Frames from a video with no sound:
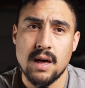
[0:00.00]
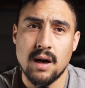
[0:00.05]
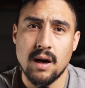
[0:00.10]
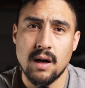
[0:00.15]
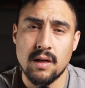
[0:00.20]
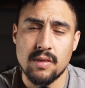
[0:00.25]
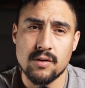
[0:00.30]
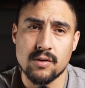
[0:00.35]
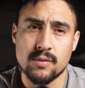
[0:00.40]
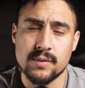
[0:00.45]

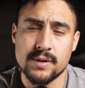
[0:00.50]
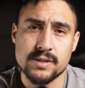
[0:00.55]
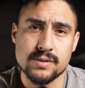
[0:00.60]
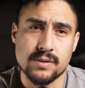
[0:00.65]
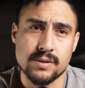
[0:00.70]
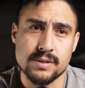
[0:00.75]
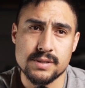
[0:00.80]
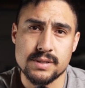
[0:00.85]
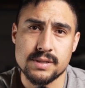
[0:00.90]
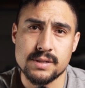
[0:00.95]
other
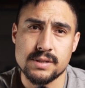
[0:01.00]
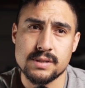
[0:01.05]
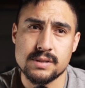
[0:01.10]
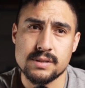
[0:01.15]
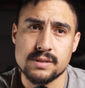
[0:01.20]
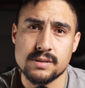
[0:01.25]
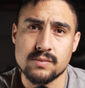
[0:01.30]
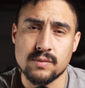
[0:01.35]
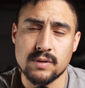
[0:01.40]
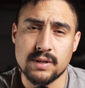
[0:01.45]

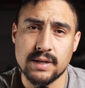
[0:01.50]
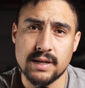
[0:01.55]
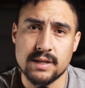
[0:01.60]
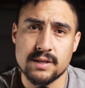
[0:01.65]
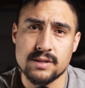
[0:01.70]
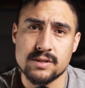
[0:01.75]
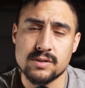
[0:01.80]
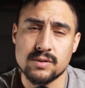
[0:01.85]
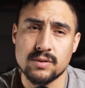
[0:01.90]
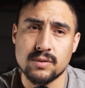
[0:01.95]
resources
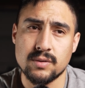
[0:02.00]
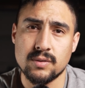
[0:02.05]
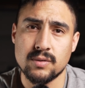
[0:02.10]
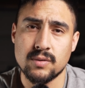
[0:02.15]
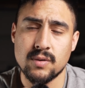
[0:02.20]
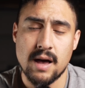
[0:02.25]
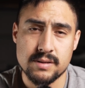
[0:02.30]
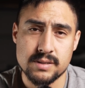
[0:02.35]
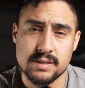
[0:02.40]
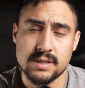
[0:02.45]
related to
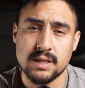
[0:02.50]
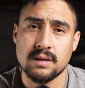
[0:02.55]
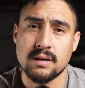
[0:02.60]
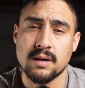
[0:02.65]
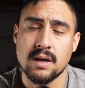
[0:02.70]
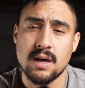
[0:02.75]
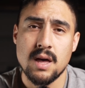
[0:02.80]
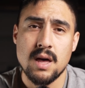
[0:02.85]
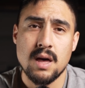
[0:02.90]
housing,